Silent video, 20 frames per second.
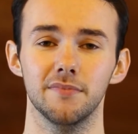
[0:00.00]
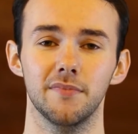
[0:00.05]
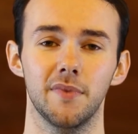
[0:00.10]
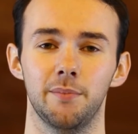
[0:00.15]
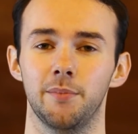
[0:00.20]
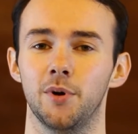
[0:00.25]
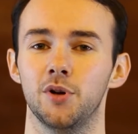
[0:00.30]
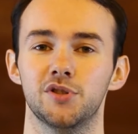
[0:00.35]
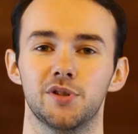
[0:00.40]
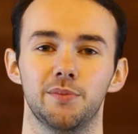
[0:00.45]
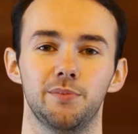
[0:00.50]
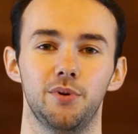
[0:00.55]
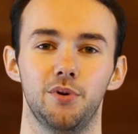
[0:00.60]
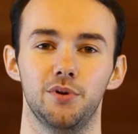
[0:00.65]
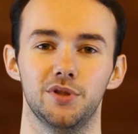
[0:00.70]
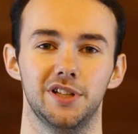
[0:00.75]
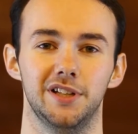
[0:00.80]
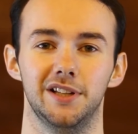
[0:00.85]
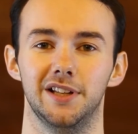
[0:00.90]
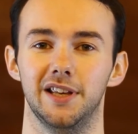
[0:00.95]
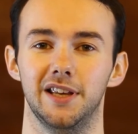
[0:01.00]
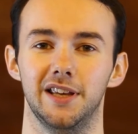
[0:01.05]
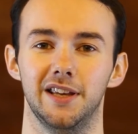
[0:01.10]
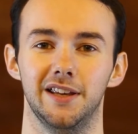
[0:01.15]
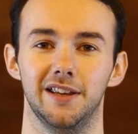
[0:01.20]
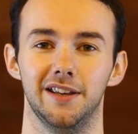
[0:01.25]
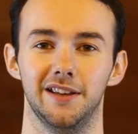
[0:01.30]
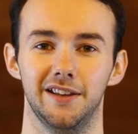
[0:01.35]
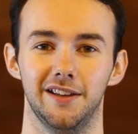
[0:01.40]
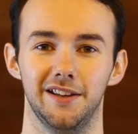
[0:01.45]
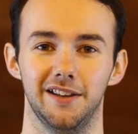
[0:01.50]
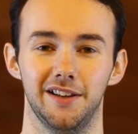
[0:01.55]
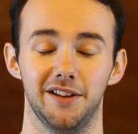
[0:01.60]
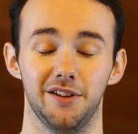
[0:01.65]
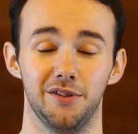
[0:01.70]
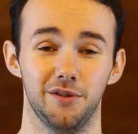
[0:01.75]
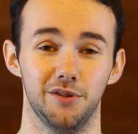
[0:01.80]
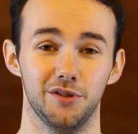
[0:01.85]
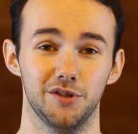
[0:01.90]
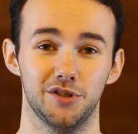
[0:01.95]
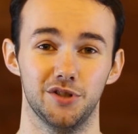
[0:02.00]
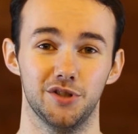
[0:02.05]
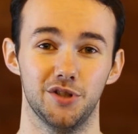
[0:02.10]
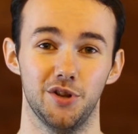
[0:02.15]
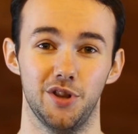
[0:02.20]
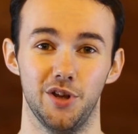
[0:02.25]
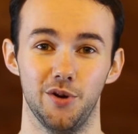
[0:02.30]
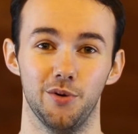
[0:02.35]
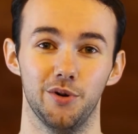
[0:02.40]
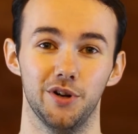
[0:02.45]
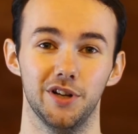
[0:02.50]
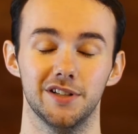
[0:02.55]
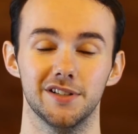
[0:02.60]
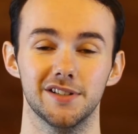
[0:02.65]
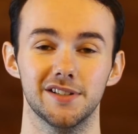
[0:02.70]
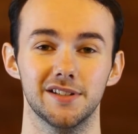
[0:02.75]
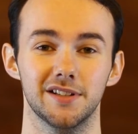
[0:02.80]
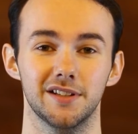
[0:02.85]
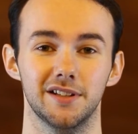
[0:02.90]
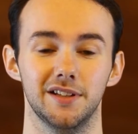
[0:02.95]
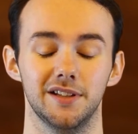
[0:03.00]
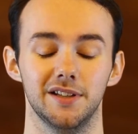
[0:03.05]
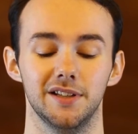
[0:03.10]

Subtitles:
and most importantly, to the audience.